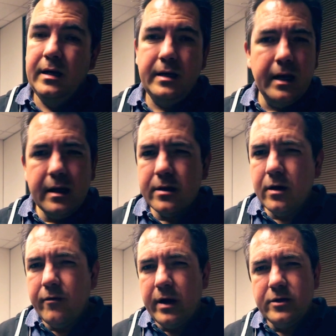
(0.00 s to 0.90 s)
DNS
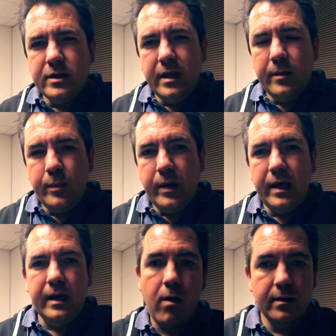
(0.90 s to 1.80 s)
over
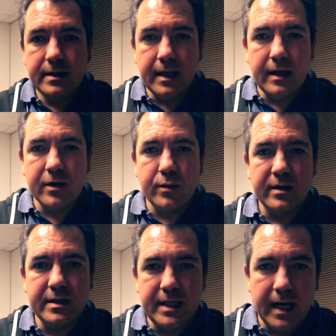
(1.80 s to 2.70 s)
HTTP, DNS
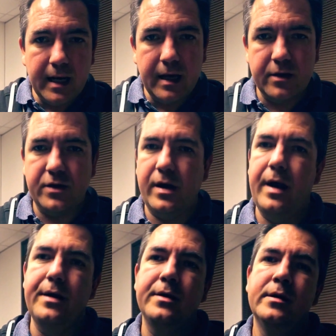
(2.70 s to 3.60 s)
with TLS,
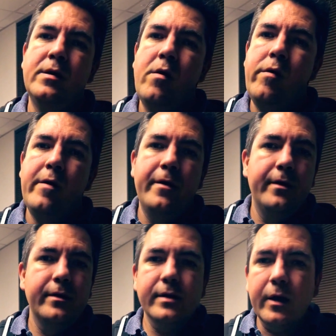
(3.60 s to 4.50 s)
and
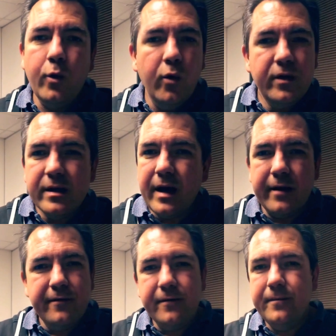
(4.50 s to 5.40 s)
there's like all these kind
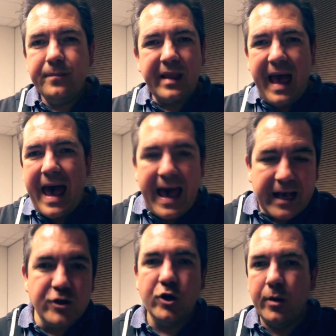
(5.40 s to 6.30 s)
of
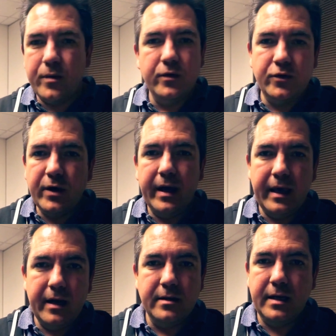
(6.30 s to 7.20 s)
hack jobs to try and
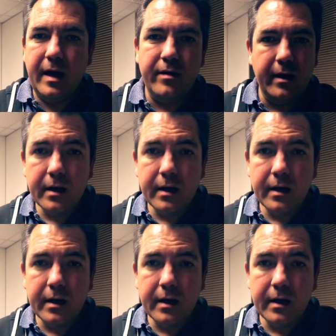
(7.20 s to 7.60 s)
get it together.